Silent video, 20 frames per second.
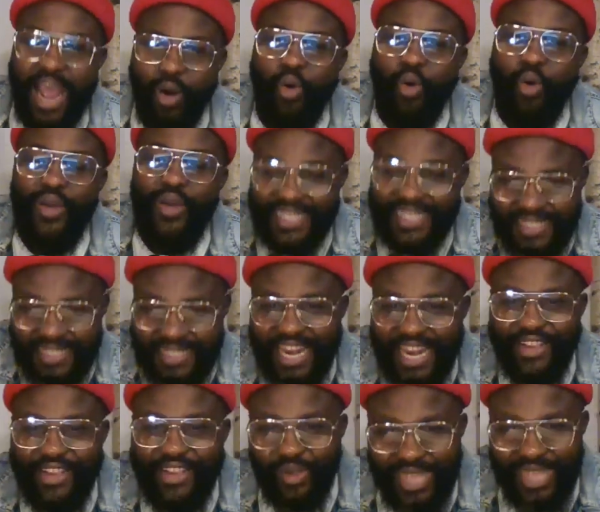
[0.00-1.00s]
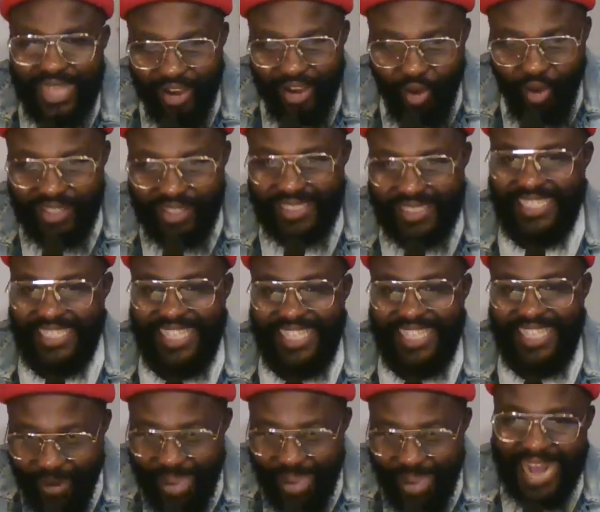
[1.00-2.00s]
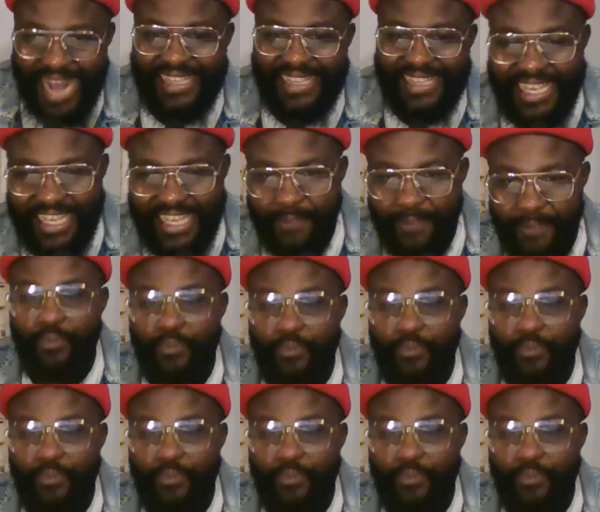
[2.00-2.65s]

is telling you that nonsense that we are attacking him?